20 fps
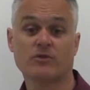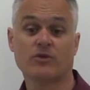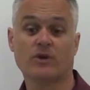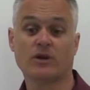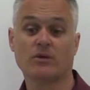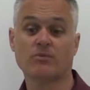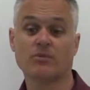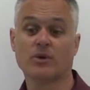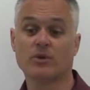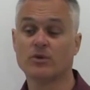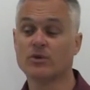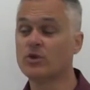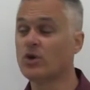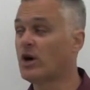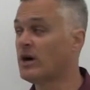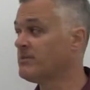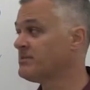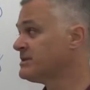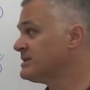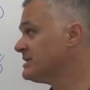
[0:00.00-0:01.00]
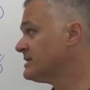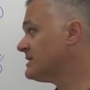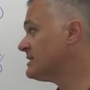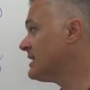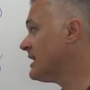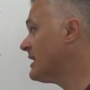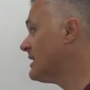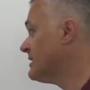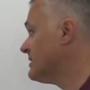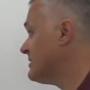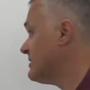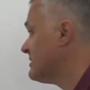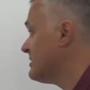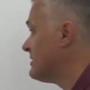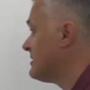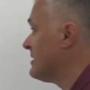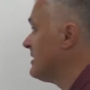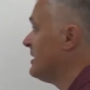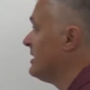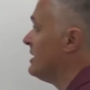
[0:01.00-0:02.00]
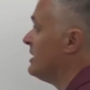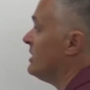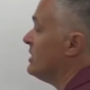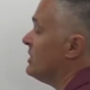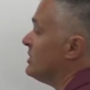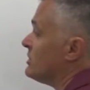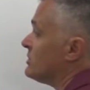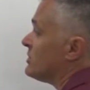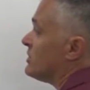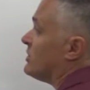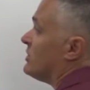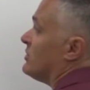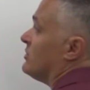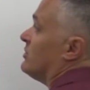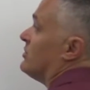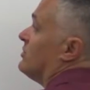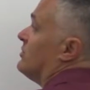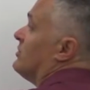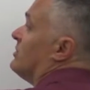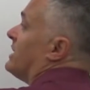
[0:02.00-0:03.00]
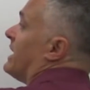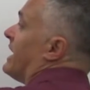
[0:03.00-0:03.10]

front but with opposite signs. So to do